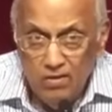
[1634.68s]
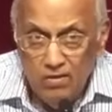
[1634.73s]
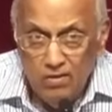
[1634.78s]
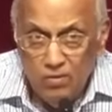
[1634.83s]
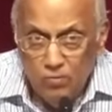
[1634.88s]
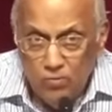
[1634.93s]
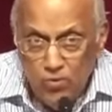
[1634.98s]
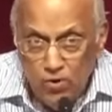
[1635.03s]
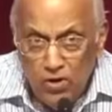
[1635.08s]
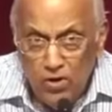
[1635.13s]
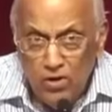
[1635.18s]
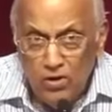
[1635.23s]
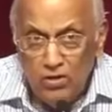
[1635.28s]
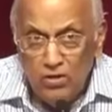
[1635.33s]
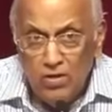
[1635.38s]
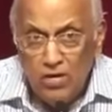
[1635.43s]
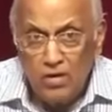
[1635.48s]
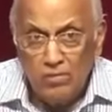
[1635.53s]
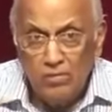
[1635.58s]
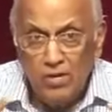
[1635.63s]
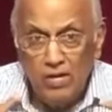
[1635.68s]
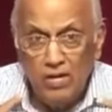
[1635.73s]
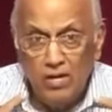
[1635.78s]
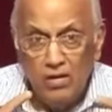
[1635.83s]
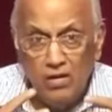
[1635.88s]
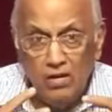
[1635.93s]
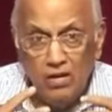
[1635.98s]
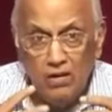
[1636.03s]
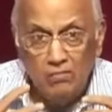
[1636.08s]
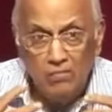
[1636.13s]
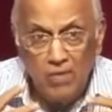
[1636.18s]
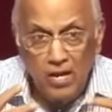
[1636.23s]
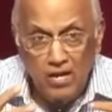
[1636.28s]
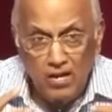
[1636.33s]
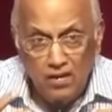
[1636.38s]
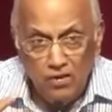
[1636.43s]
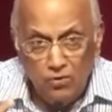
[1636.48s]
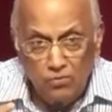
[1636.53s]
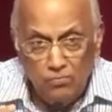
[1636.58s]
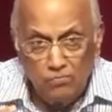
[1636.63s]
The world coming in and
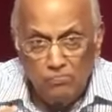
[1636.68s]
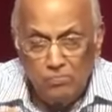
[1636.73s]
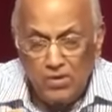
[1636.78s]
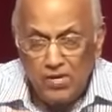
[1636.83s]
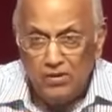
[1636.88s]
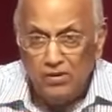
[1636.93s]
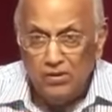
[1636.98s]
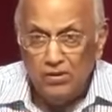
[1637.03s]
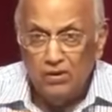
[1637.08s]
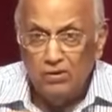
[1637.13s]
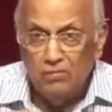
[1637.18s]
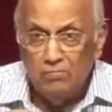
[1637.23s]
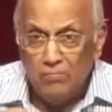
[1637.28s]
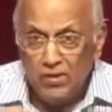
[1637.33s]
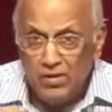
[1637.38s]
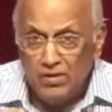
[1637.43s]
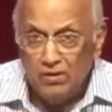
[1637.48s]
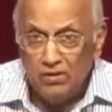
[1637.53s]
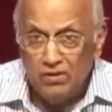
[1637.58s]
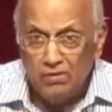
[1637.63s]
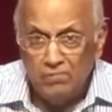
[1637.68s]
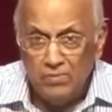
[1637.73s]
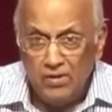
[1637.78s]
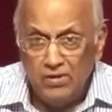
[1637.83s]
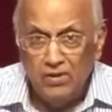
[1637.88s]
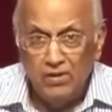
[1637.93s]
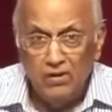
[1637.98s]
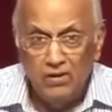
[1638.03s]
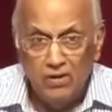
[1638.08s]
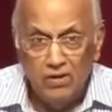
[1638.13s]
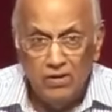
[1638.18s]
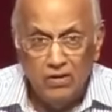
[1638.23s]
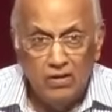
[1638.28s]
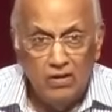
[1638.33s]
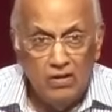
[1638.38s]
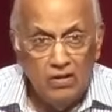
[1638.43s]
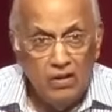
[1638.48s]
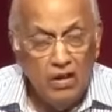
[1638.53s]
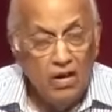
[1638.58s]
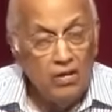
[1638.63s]
making you bitter, bitter, bitter,
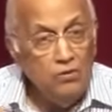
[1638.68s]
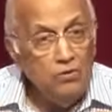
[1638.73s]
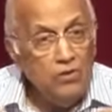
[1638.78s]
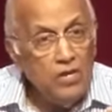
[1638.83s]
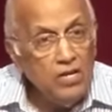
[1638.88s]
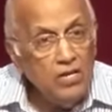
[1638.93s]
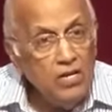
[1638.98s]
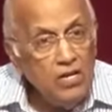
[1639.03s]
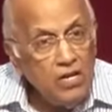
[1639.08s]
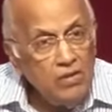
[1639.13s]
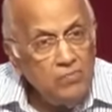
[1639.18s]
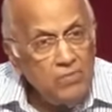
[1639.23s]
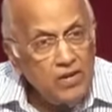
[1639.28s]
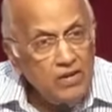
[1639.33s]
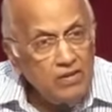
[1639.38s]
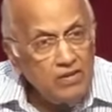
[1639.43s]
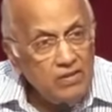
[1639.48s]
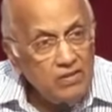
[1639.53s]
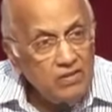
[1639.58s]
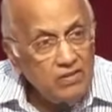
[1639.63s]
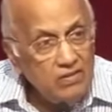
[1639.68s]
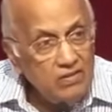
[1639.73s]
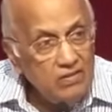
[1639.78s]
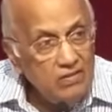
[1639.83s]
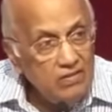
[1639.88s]
and you can keep it.